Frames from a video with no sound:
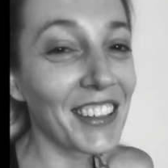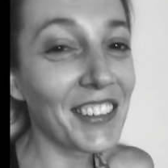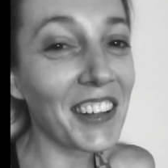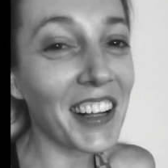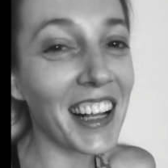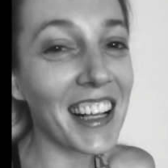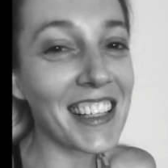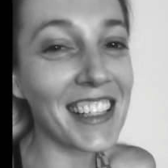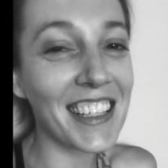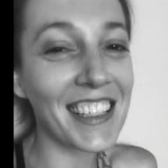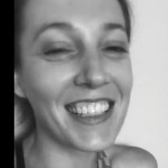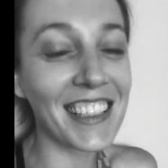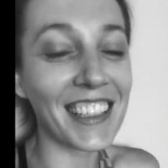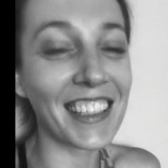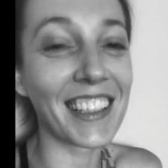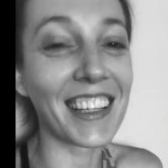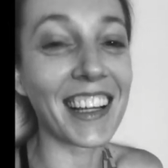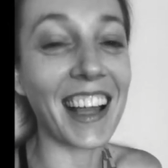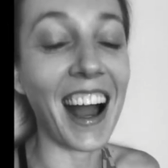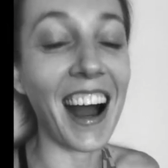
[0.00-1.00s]
Pleasant to
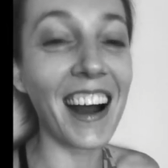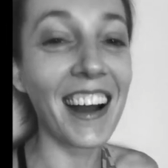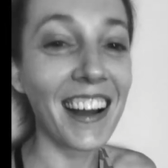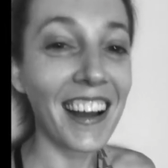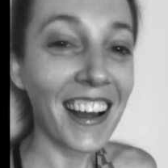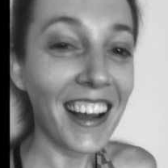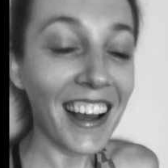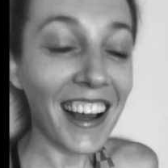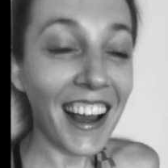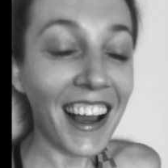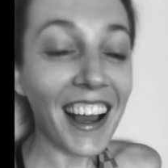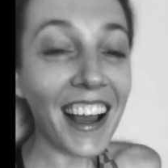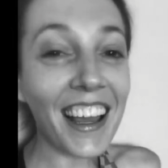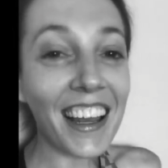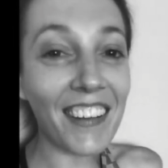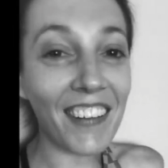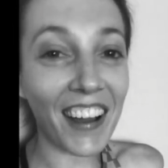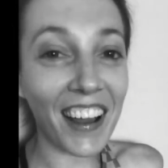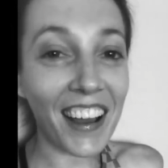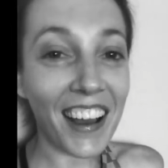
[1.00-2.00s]
look at.
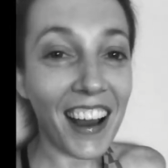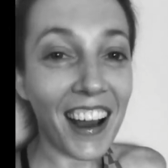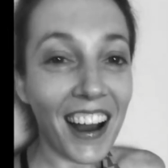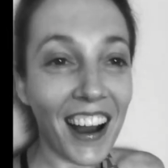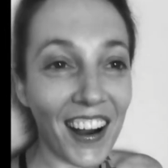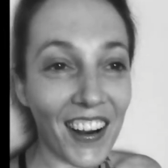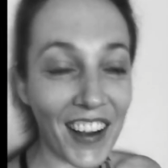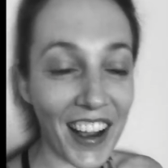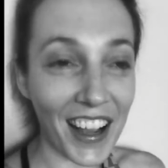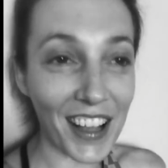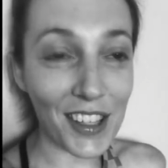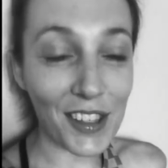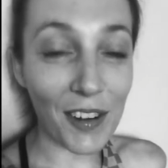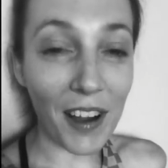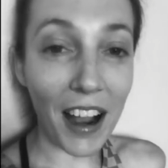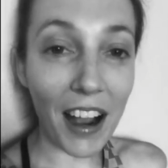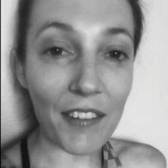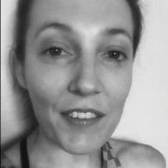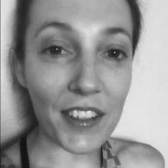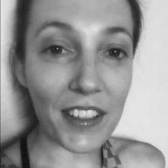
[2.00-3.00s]
Anyway, okay, so
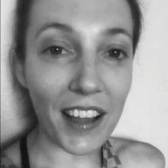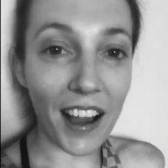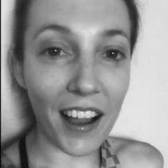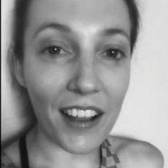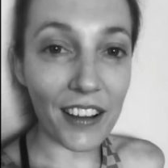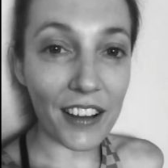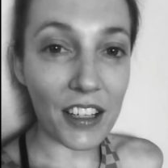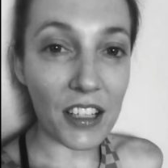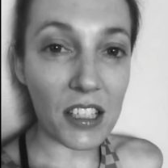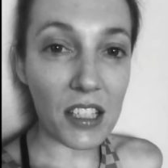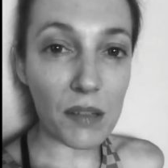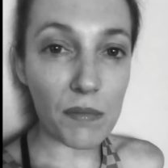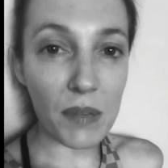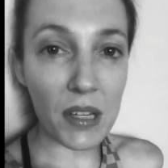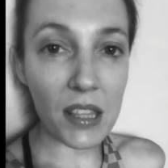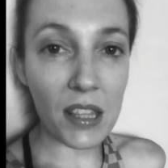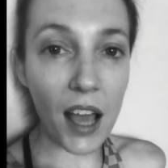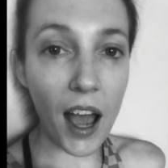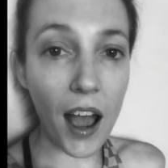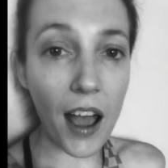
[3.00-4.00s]
after that, you're going to
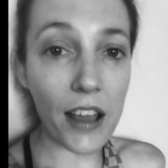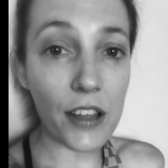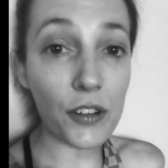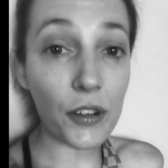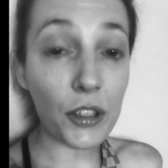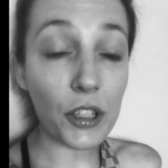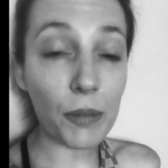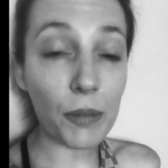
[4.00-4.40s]
submit that, and you'll